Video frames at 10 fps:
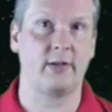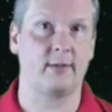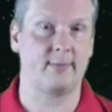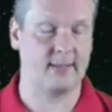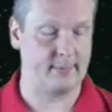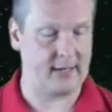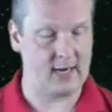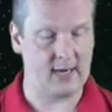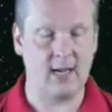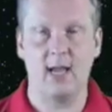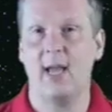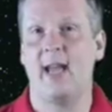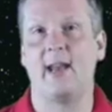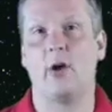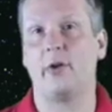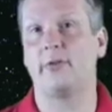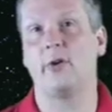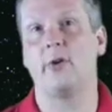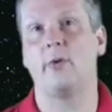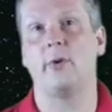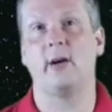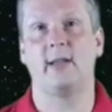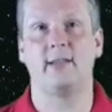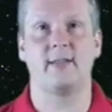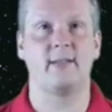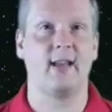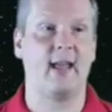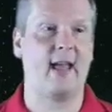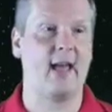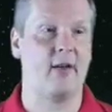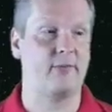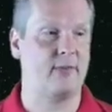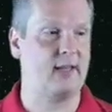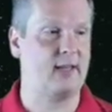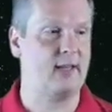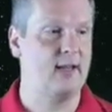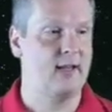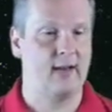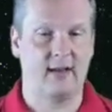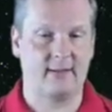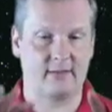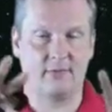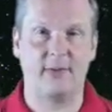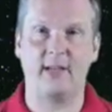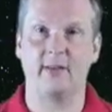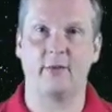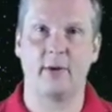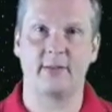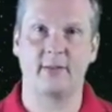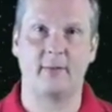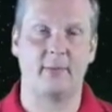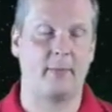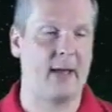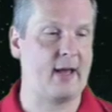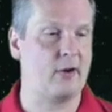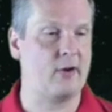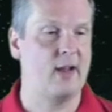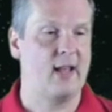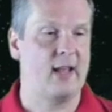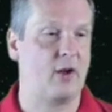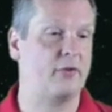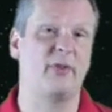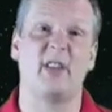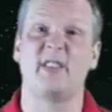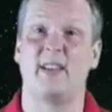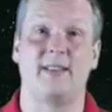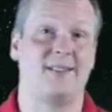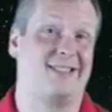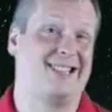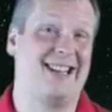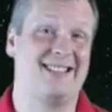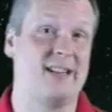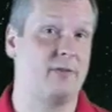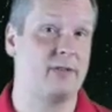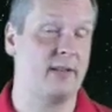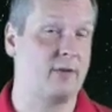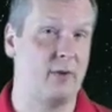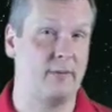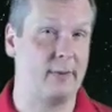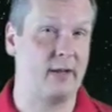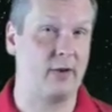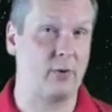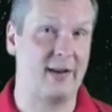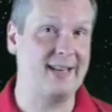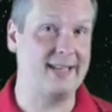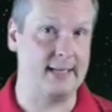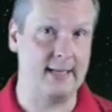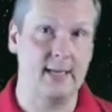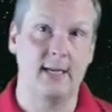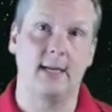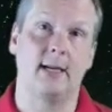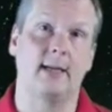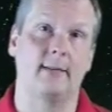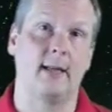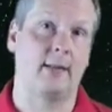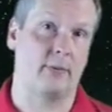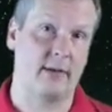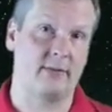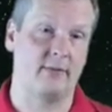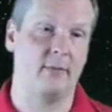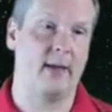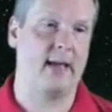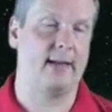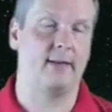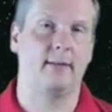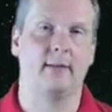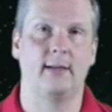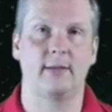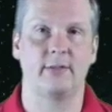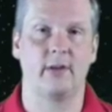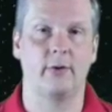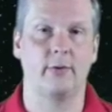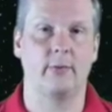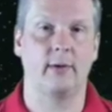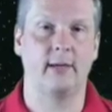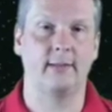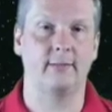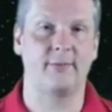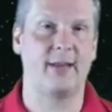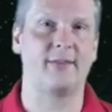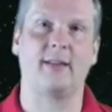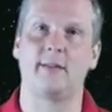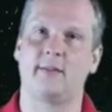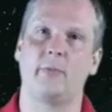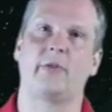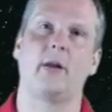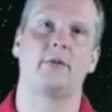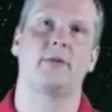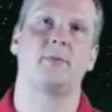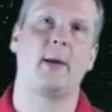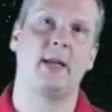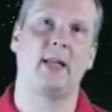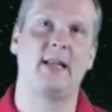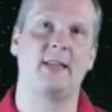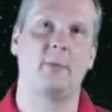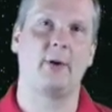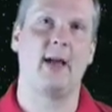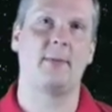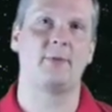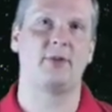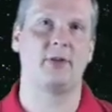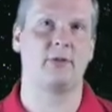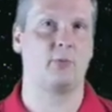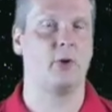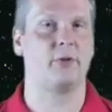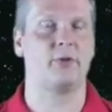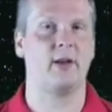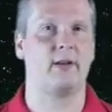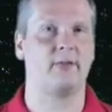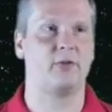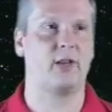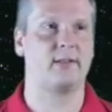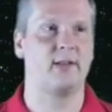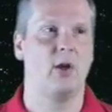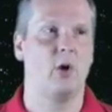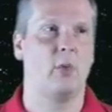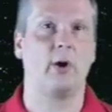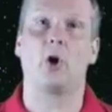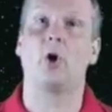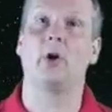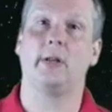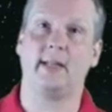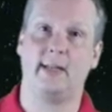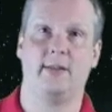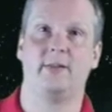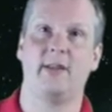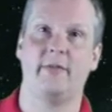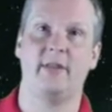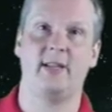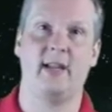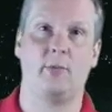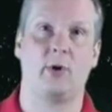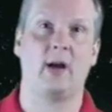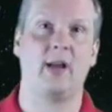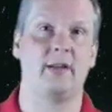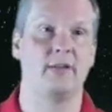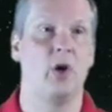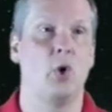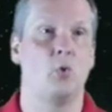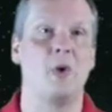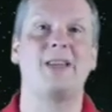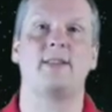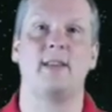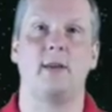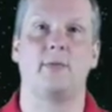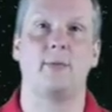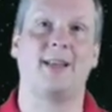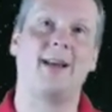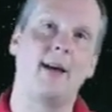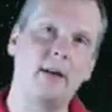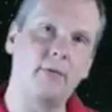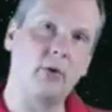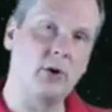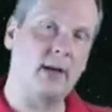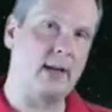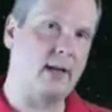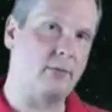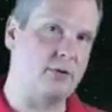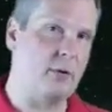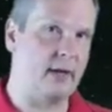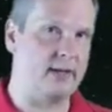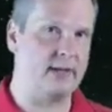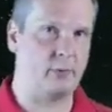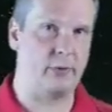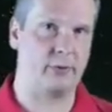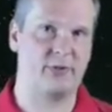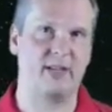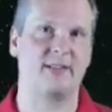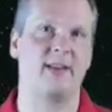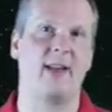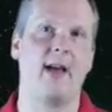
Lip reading: I talked about at the beginning. It also doesn't have doesn't fit into the rest of the pattern. It also doesn't it's never said to have begun or ended like the rest of them had. So that has led some scholars to speculate that perhaps Genesis 1 is trying to suggest we are currently in the 7th day, where God is resting from the kind of creating he was doing on days 1 through 6, and